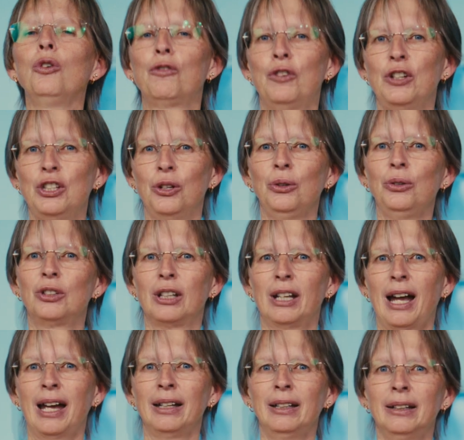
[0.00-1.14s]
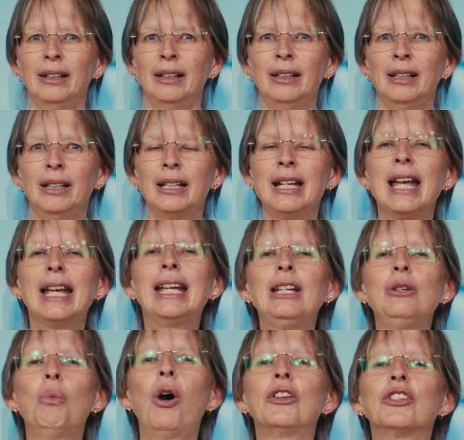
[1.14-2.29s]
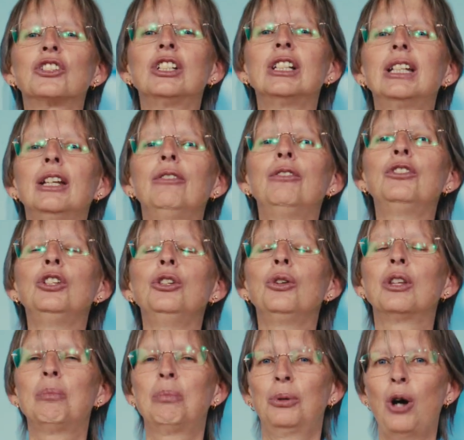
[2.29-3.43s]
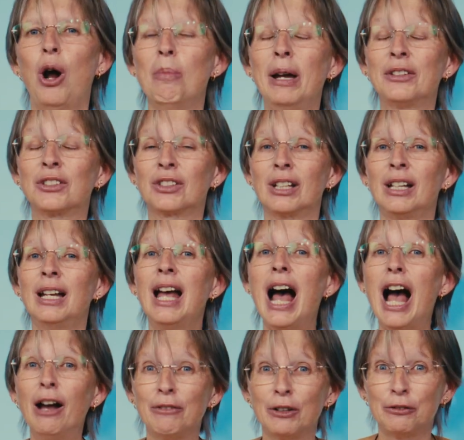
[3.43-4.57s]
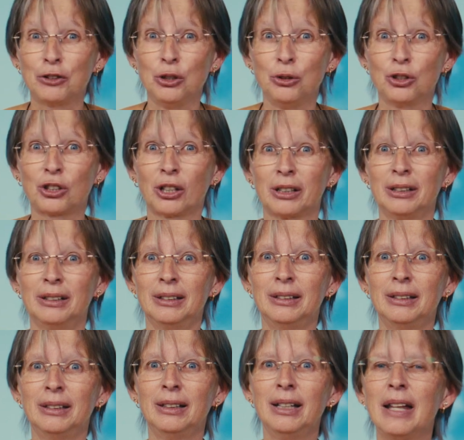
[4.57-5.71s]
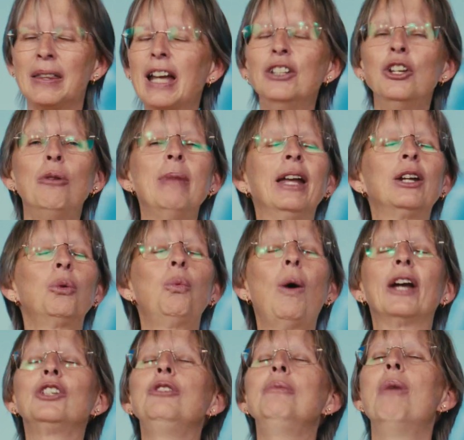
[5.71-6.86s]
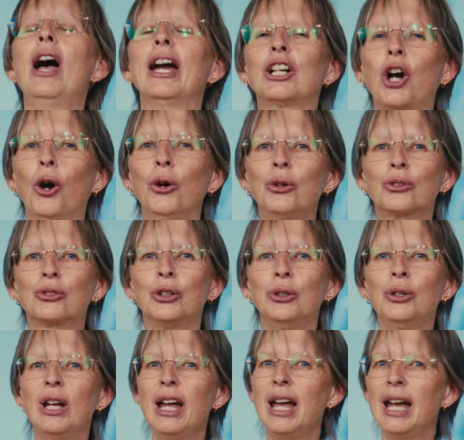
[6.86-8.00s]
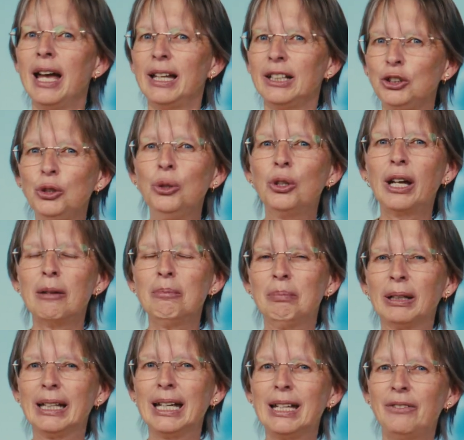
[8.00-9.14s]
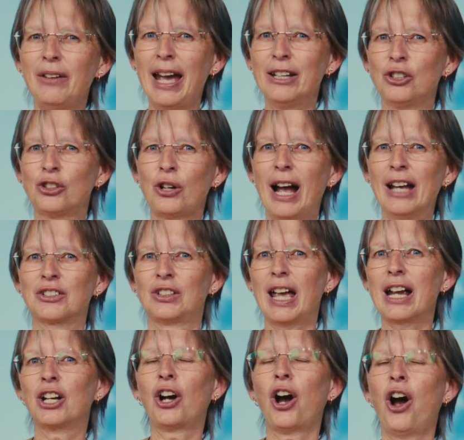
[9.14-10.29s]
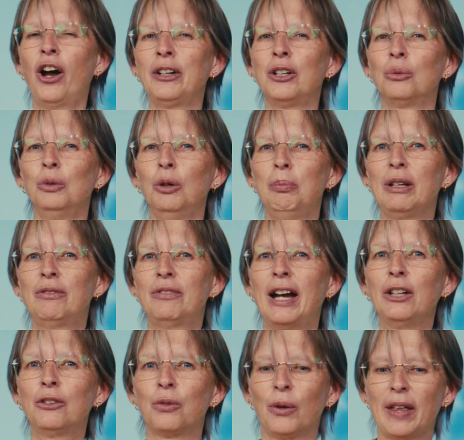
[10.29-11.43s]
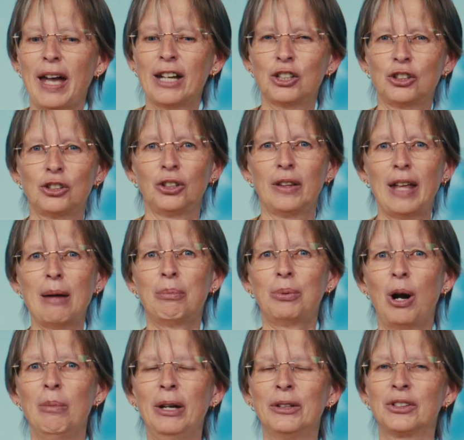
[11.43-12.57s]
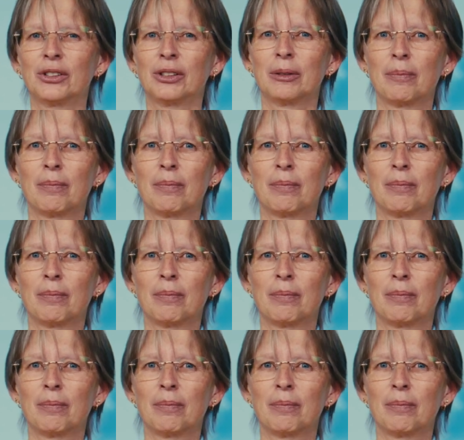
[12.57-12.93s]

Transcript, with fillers: for you today. He wants to give you the promise of a future, that no matter what you might go through, you can believe and trust that God will be faithful that, to that promise.